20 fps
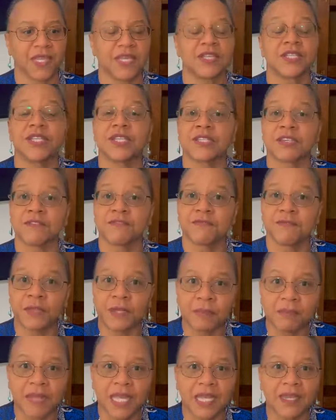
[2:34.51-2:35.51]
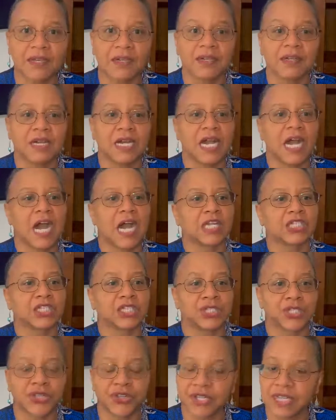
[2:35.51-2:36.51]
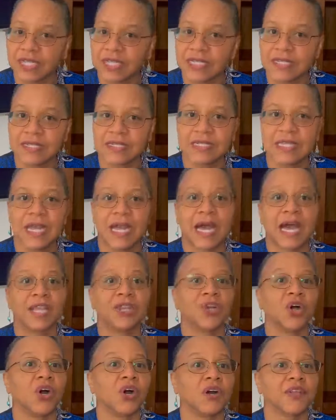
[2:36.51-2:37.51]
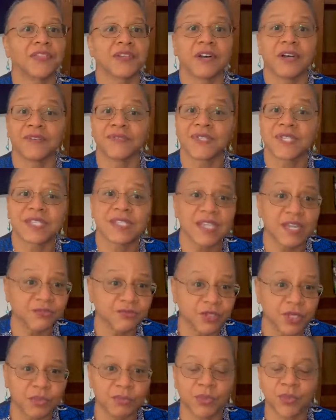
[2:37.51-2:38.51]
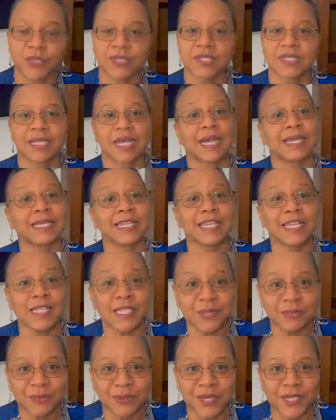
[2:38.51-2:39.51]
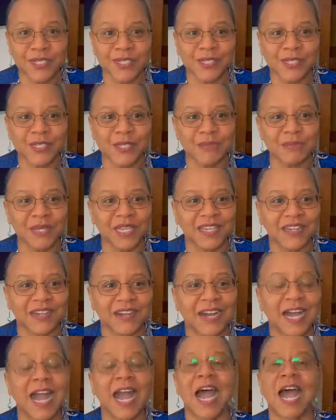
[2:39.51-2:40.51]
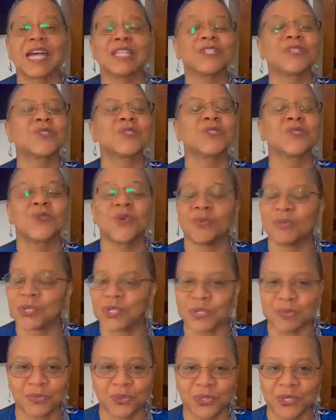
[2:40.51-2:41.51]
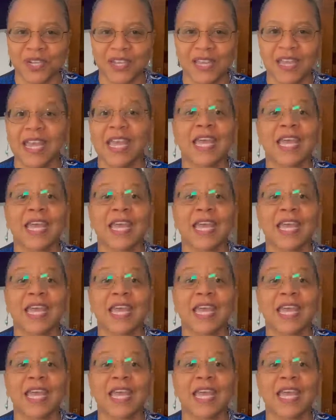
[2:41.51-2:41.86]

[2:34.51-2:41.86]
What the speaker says: She's a filmmaker, a journalist, an author of several books, an inspirational speaker, and so much more.